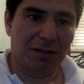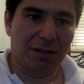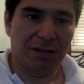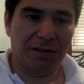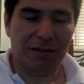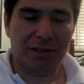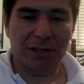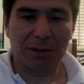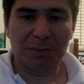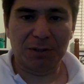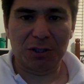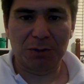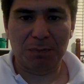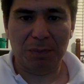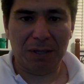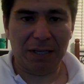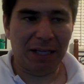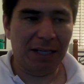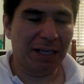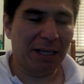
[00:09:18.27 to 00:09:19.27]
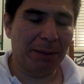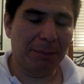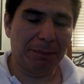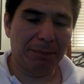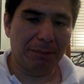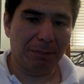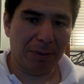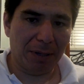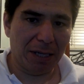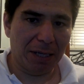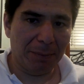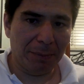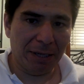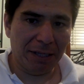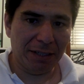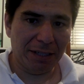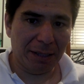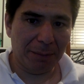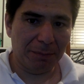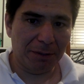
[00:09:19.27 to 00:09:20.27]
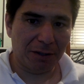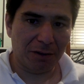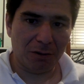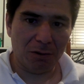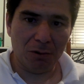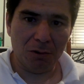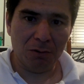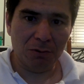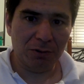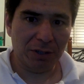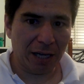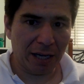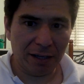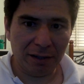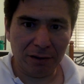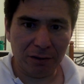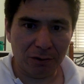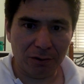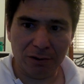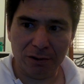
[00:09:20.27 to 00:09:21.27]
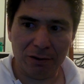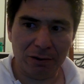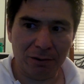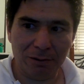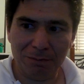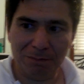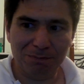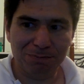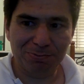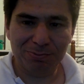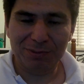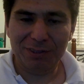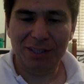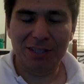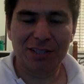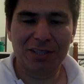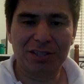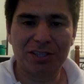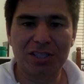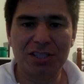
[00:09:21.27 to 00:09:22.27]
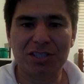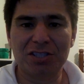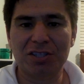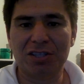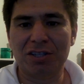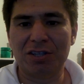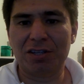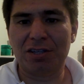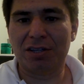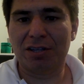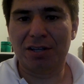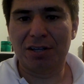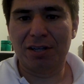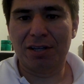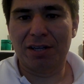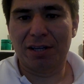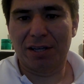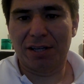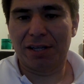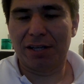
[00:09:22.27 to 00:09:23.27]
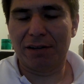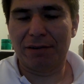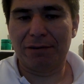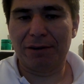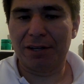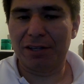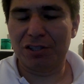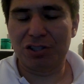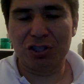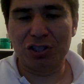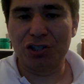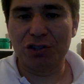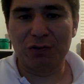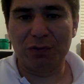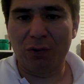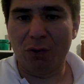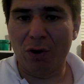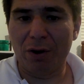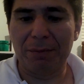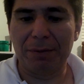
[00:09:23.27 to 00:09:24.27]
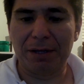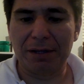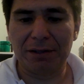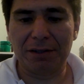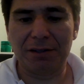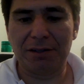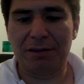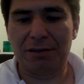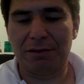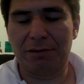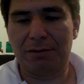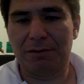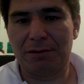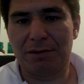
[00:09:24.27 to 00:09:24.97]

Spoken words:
He comes playmate named Nicole. That little girl, she's gonna get ready. She's forming, you know.